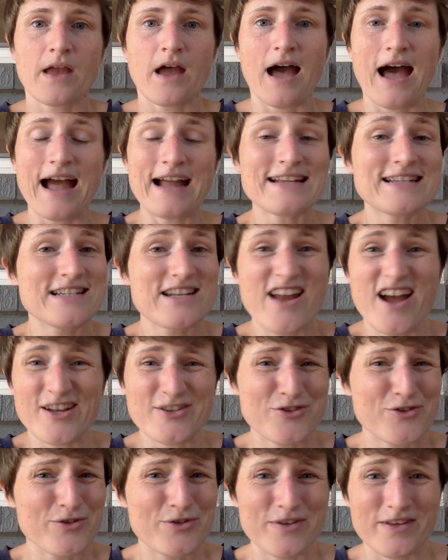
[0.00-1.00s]
I did
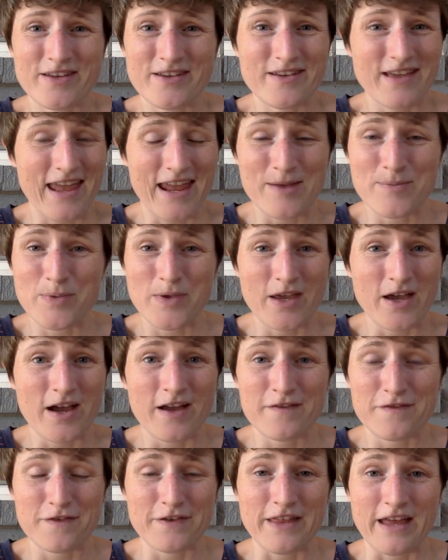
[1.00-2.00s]
not do the
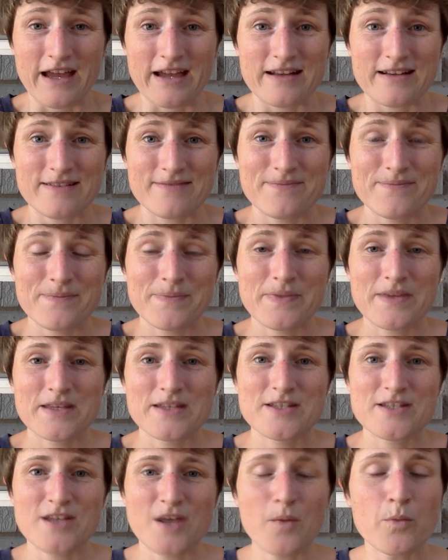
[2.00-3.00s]
API for that.
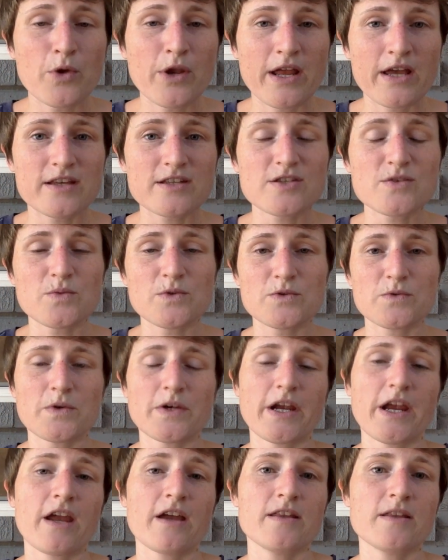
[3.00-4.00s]
Someone else was
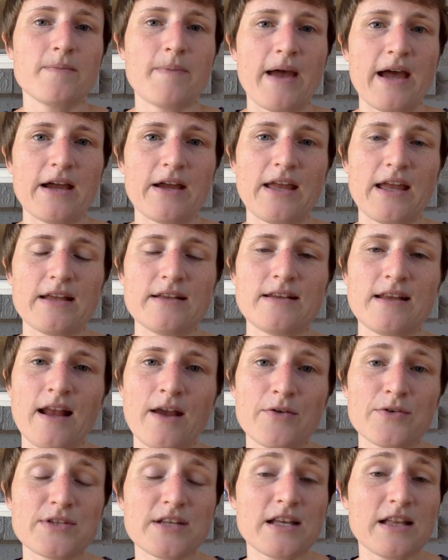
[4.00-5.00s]
working on the back end and
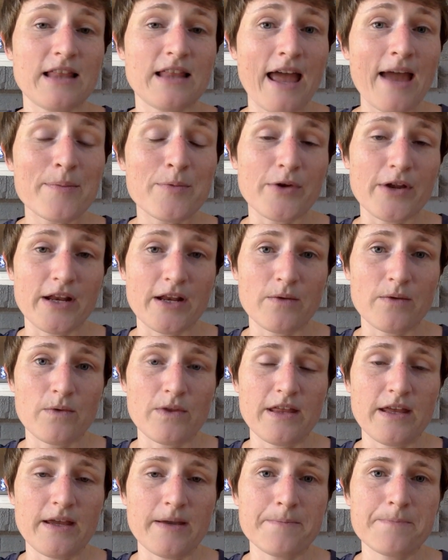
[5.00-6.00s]
I was collaborating
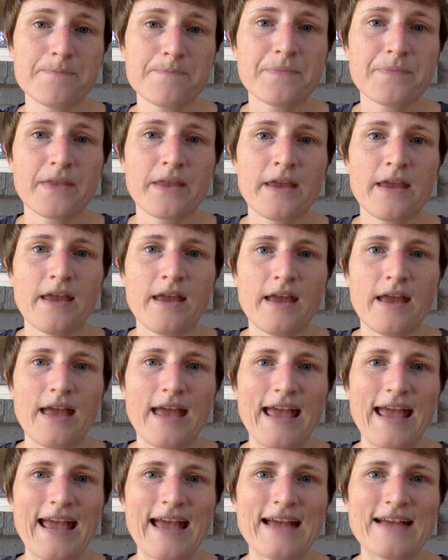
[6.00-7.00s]
with him.
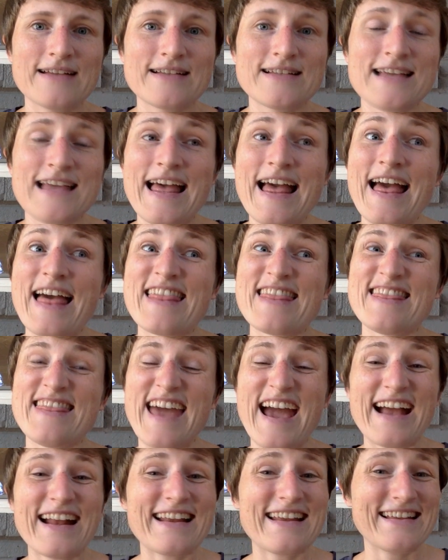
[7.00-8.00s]
And
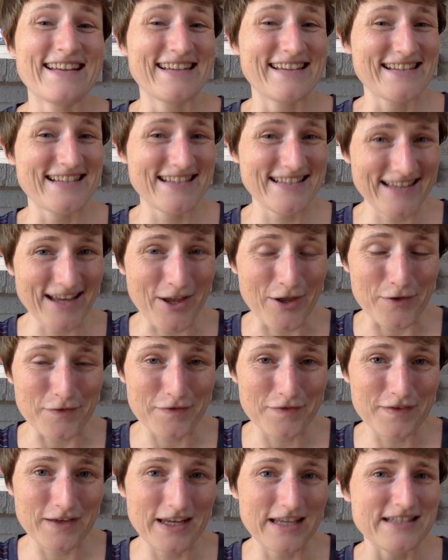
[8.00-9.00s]
that in
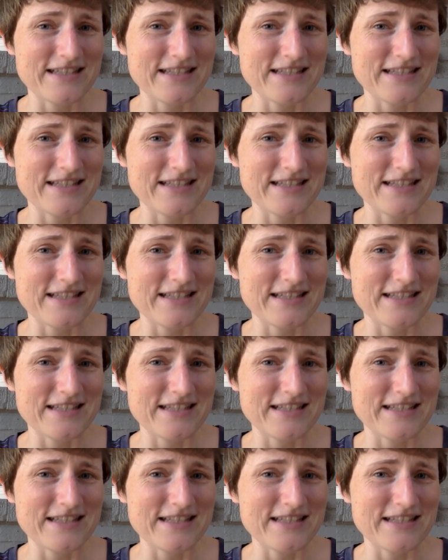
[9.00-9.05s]
itself is